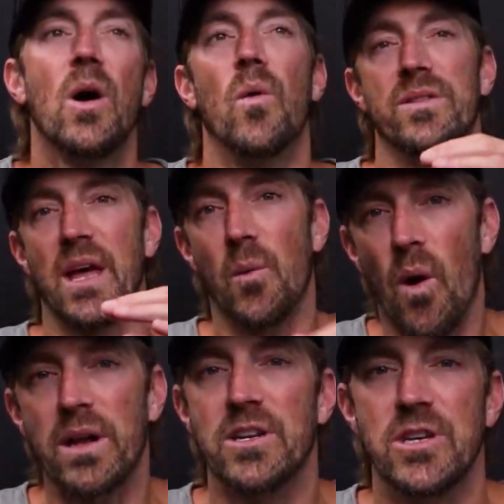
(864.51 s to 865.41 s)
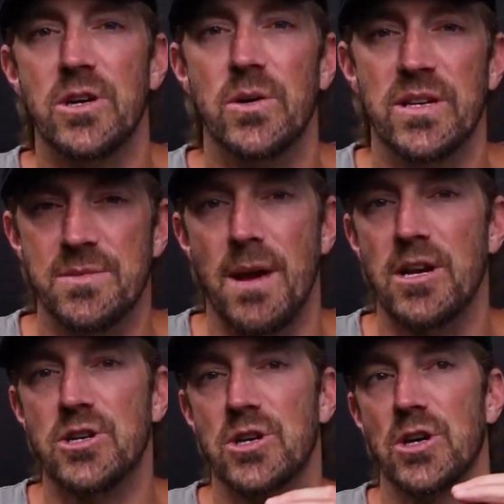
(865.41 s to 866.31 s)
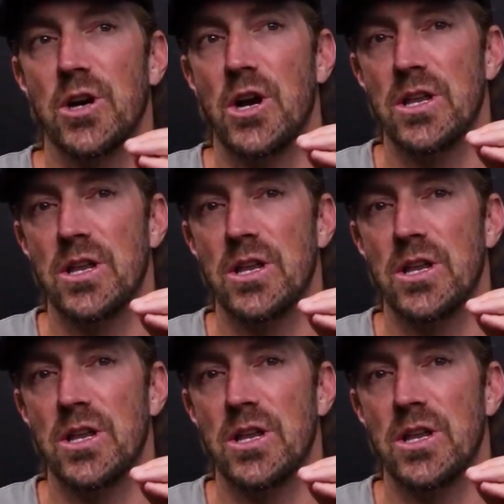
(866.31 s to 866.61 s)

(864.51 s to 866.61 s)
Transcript: What they want to do is make sure